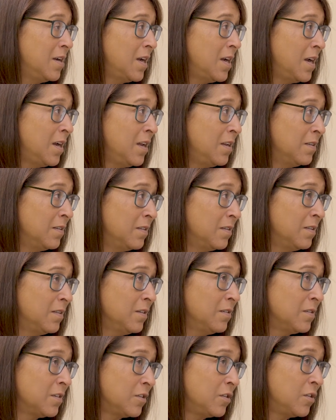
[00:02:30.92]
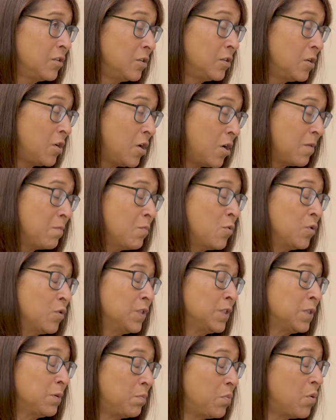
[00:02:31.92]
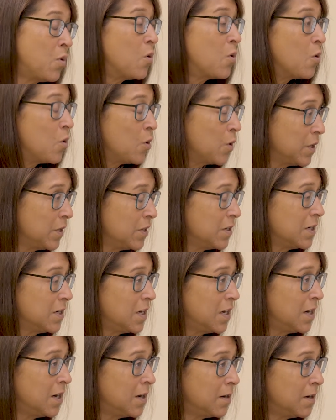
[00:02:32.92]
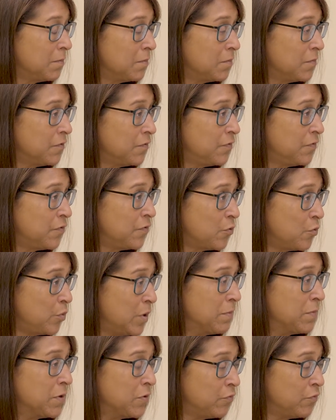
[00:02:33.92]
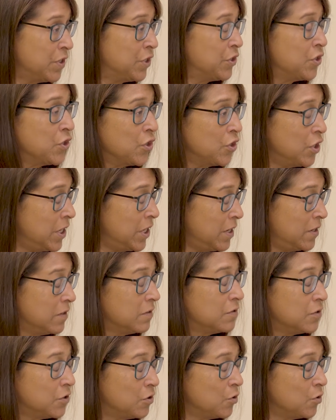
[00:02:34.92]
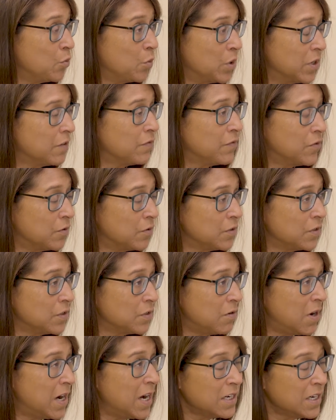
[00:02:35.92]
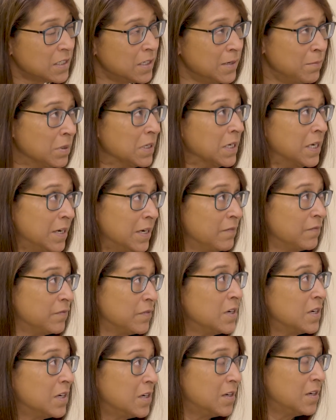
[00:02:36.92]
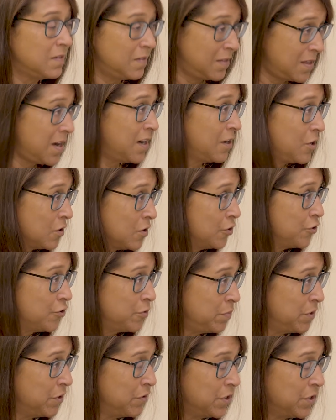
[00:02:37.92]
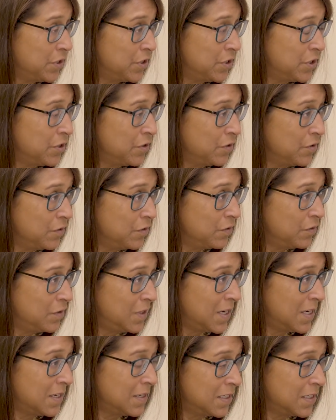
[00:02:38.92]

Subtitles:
And there's a lot more support for women returning to the workforce. So I actually believe that contributed to that